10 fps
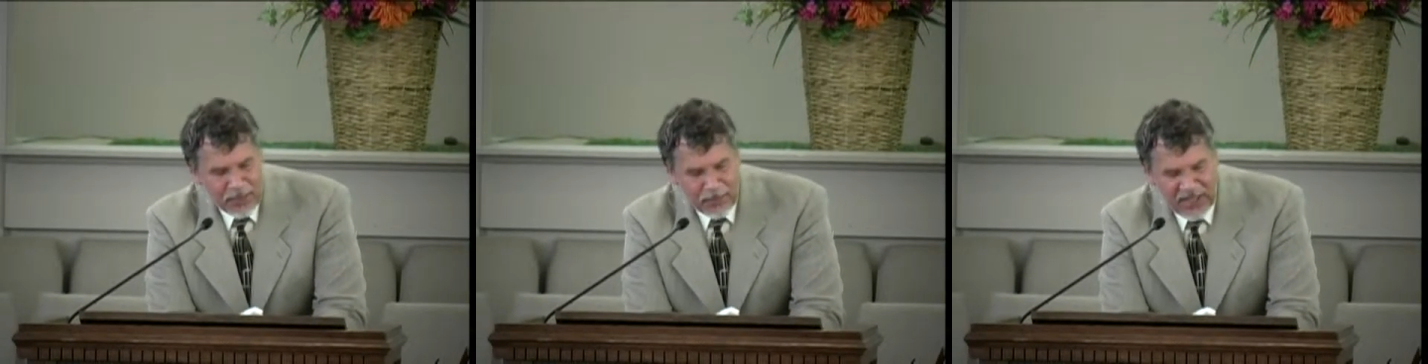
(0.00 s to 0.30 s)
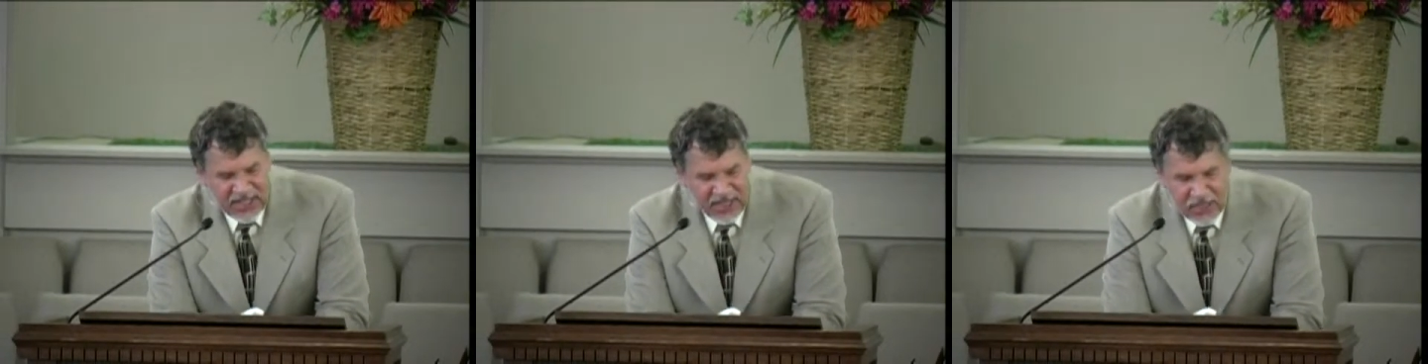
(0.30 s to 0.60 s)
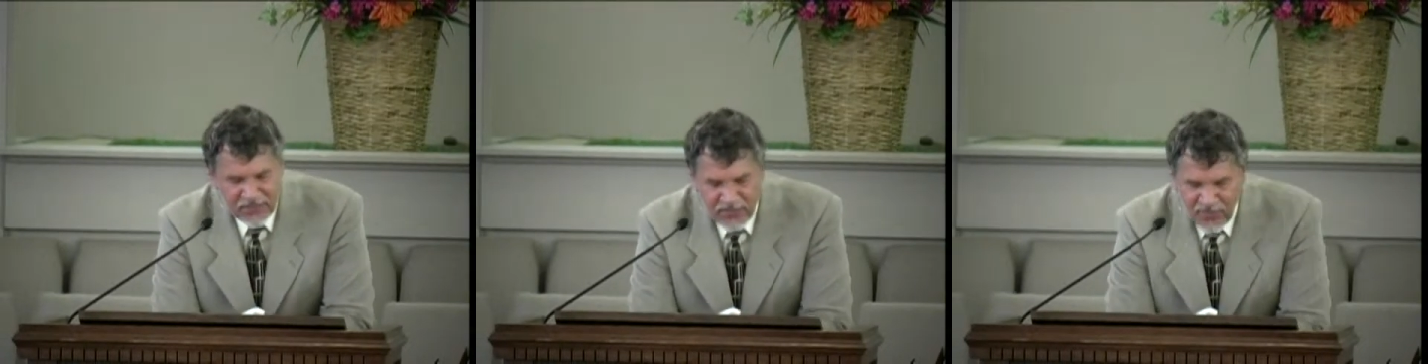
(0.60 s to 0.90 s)
beginning
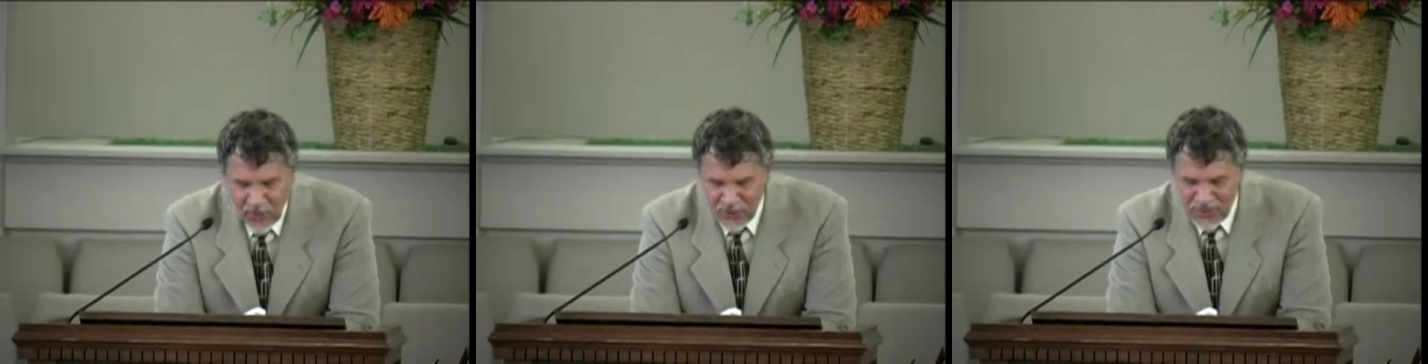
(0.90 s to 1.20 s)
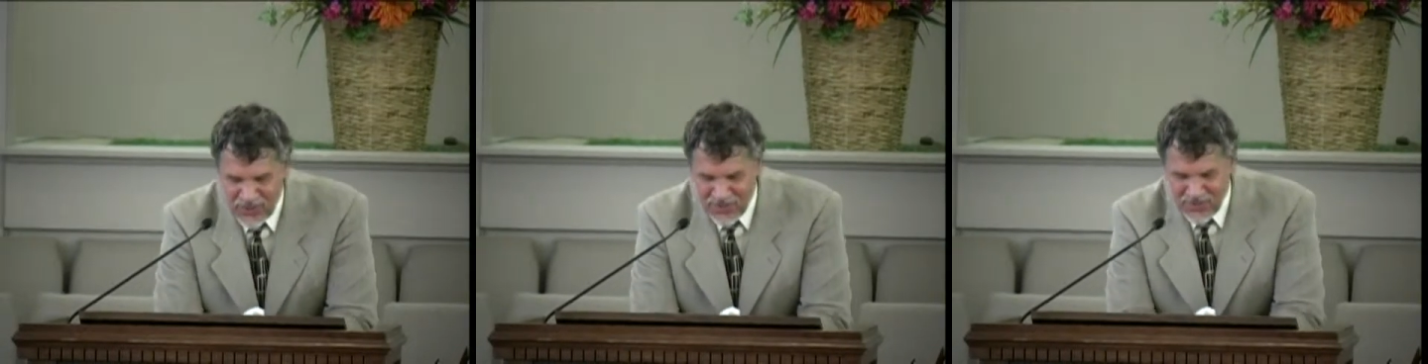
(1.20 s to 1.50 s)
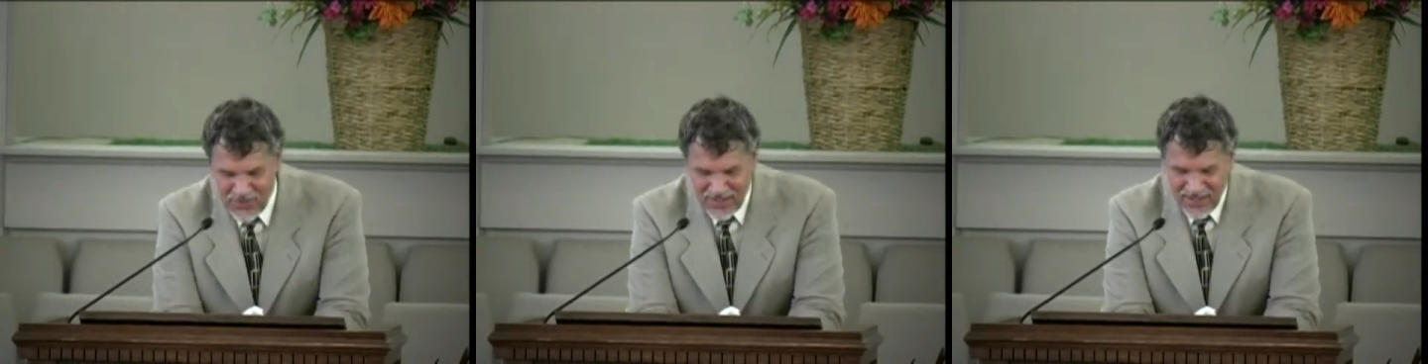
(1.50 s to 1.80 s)
of the verse
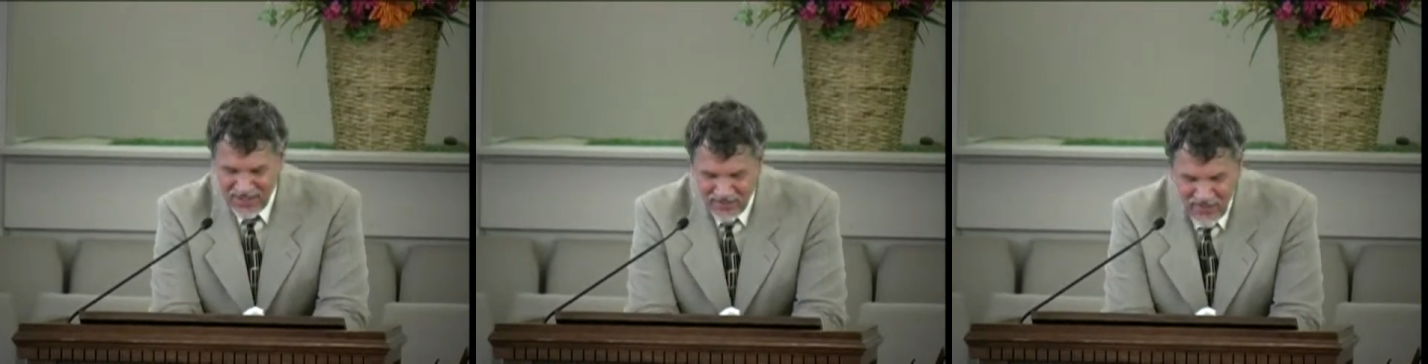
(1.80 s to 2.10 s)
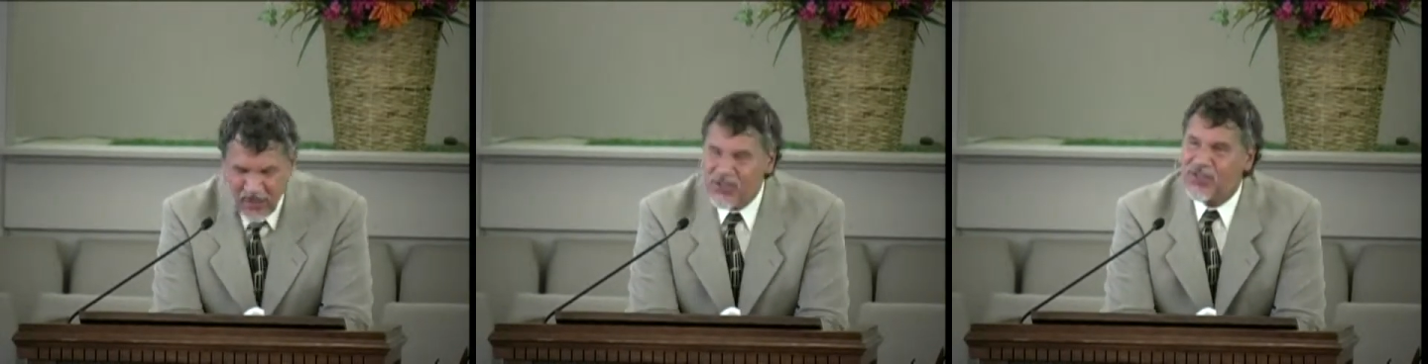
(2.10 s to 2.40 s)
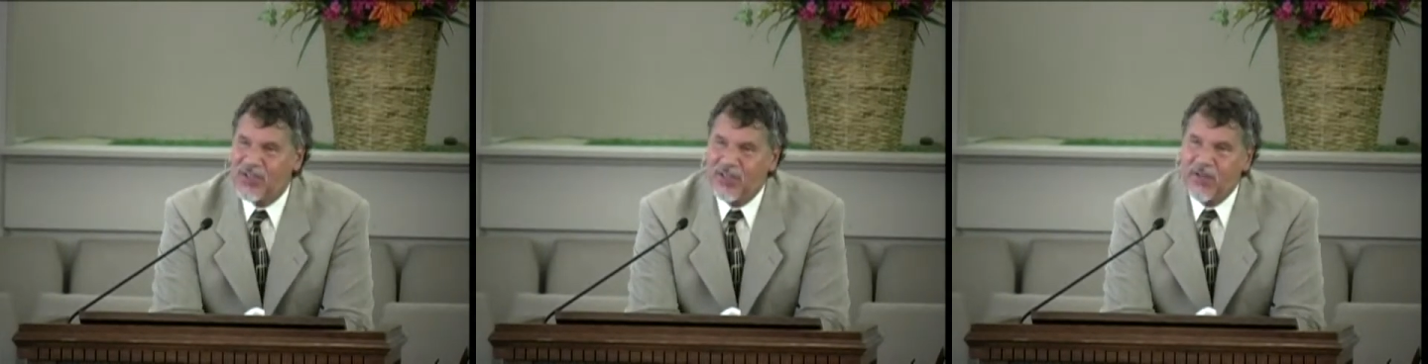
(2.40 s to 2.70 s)
is very
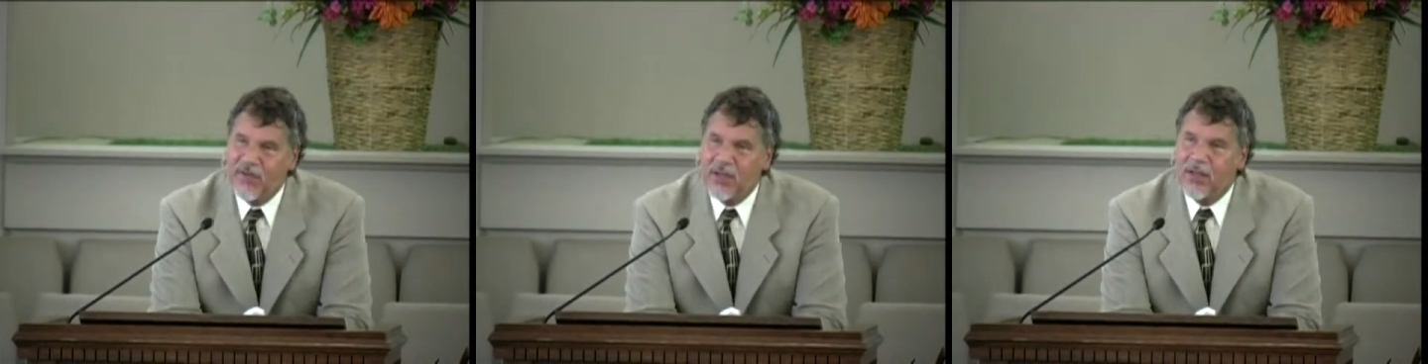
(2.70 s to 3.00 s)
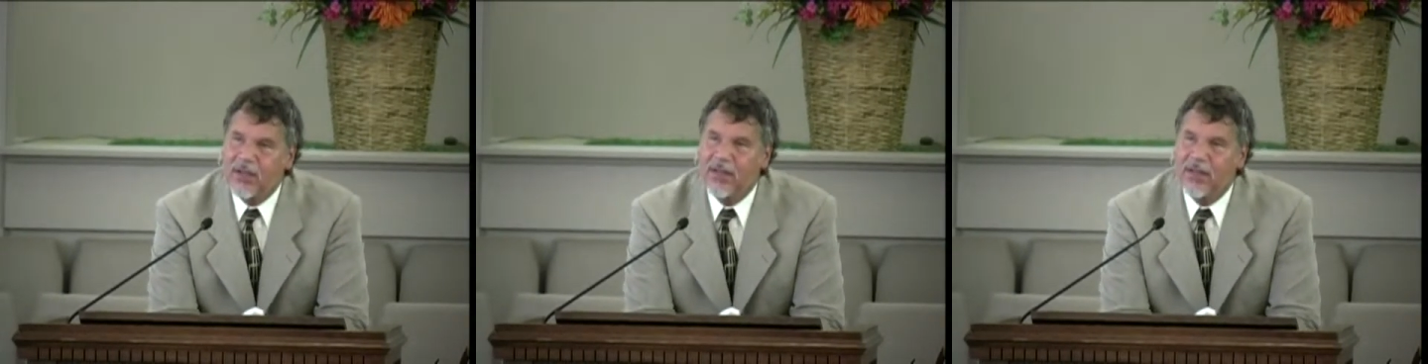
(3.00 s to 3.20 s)
significant.